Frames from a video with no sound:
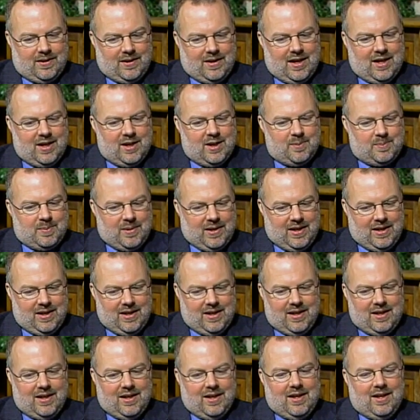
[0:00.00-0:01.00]

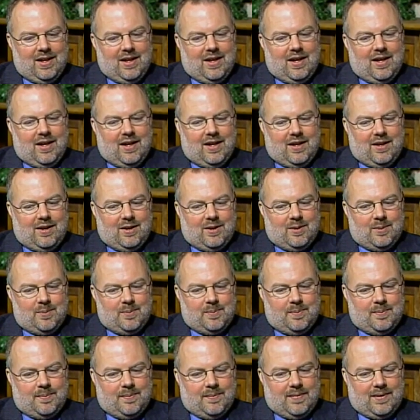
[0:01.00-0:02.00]
IEP
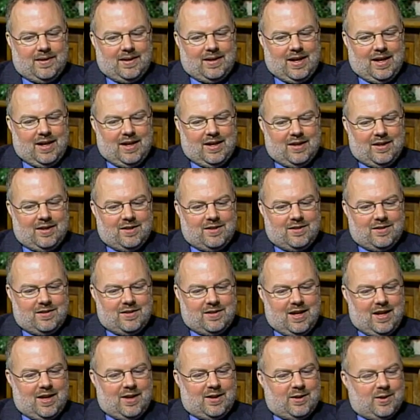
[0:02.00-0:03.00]
can
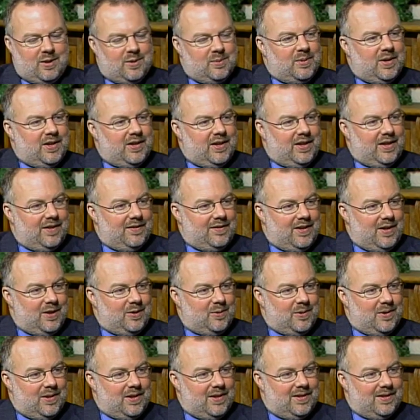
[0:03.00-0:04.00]
take their money if
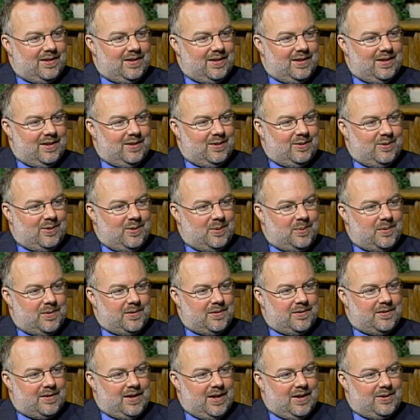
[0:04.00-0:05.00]
they want in the form
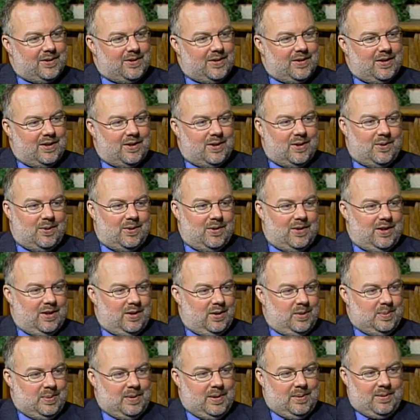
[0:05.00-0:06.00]
of a voucher and go to
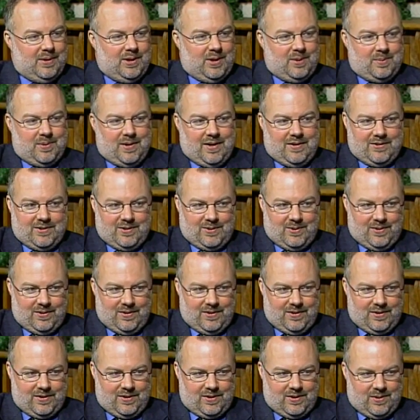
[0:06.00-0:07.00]
another public or private
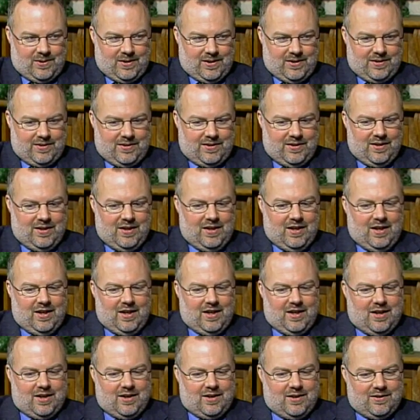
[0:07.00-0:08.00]
school of their choice.
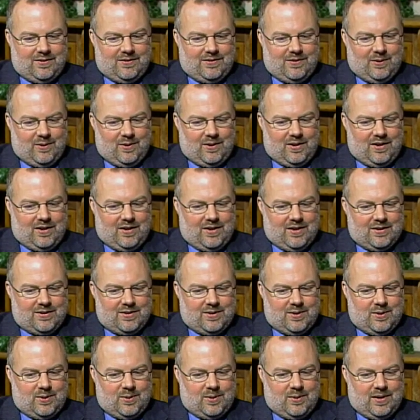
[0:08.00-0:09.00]
Florida
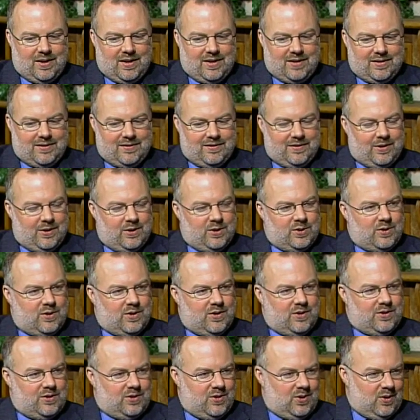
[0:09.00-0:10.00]
also has a very
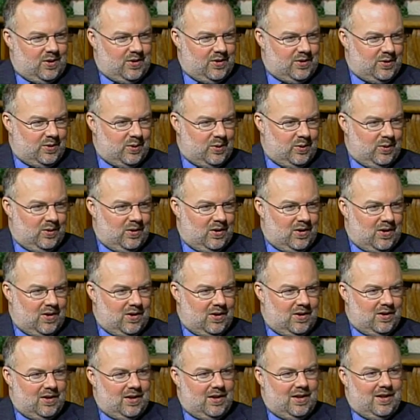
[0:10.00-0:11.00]
strong charter school
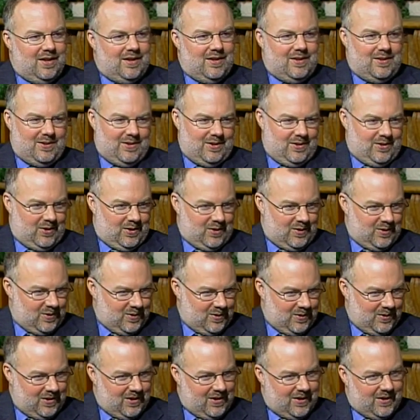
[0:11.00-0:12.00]
law. There's a charter
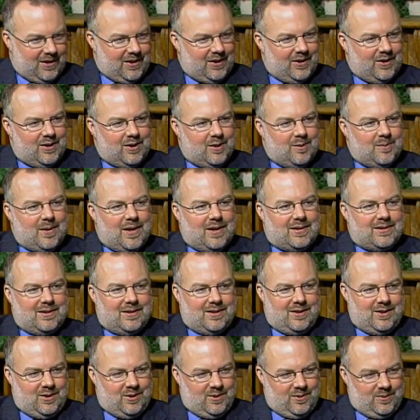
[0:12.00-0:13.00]
school law here in New
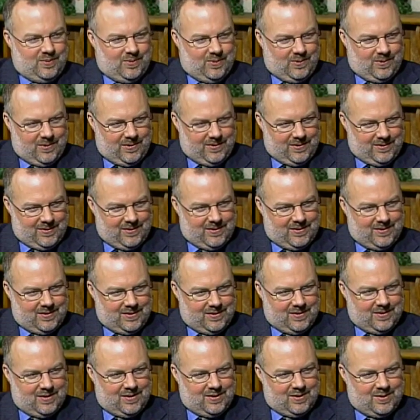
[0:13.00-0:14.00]
Mexico. Florida's
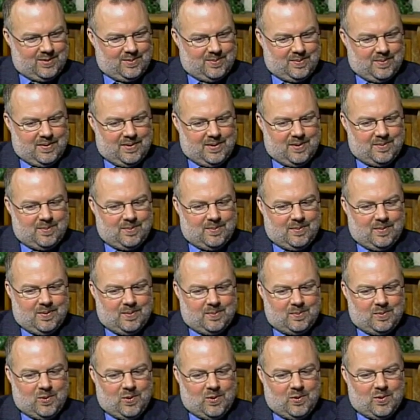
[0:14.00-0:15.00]
is
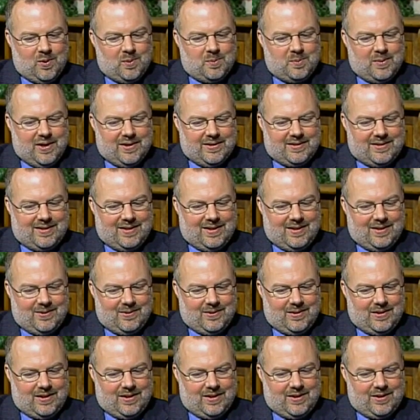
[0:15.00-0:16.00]
more robust than
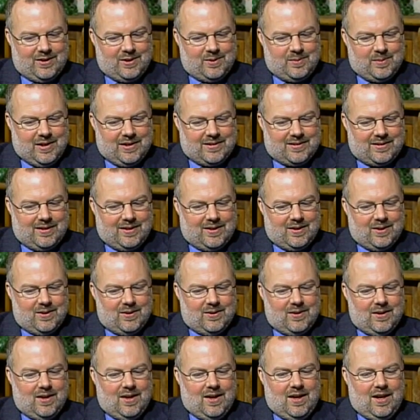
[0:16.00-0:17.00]
the one here in New
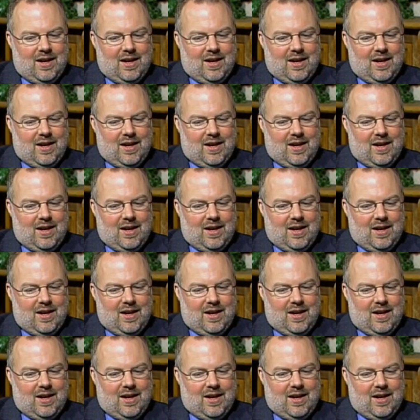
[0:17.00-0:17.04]
Mexico.